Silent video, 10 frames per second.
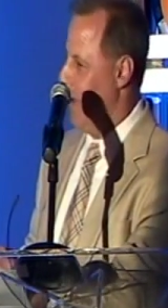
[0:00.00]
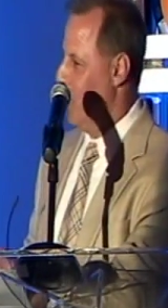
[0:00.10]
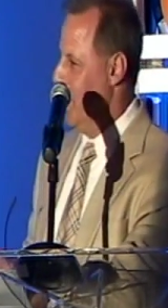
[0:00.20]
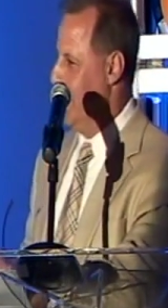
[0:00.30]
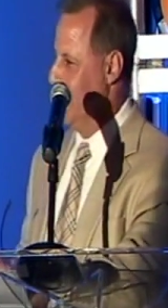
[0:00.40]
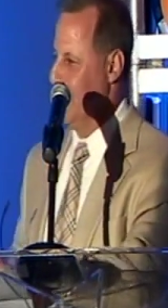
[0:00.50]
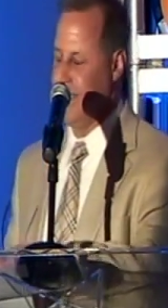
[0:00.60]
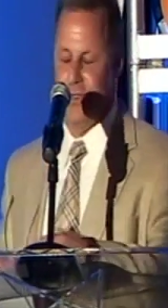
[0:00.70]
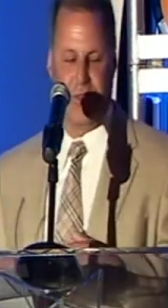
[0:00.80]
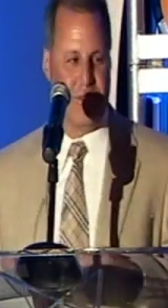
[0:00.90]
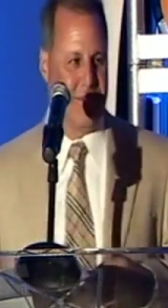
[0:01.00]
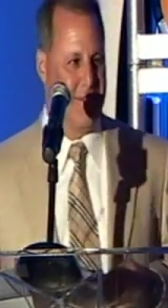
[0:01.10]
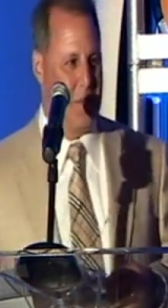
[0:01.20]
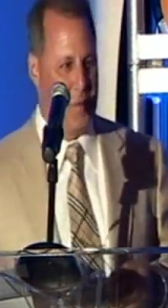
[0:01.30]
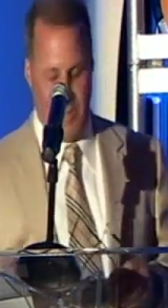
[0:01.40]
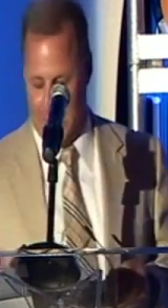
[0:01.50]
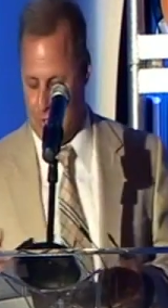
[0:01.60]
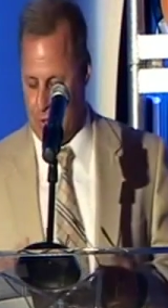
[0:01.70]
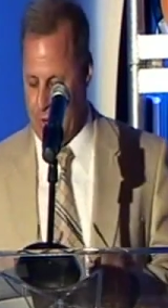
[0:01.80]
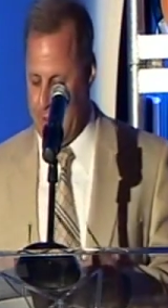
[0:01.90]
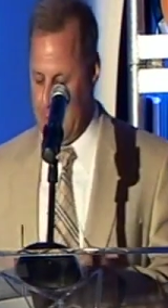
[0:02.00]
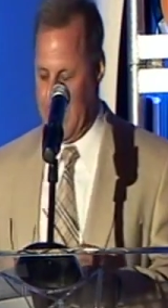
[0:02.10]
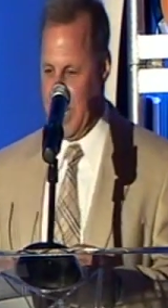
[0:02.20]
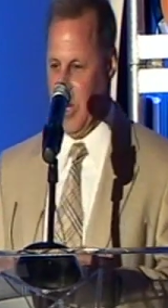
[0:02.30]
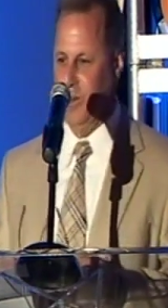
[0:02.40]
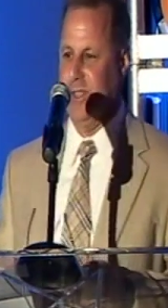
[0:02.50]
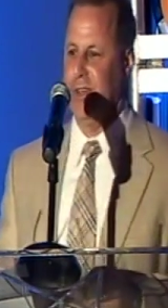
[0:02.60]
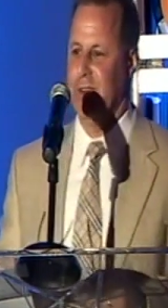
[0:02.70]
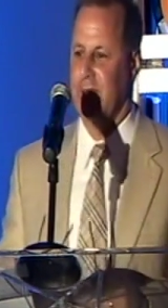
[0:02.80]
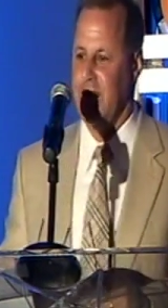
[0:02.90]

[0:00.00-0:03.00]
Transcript: reading this or making sure I hit my notes here.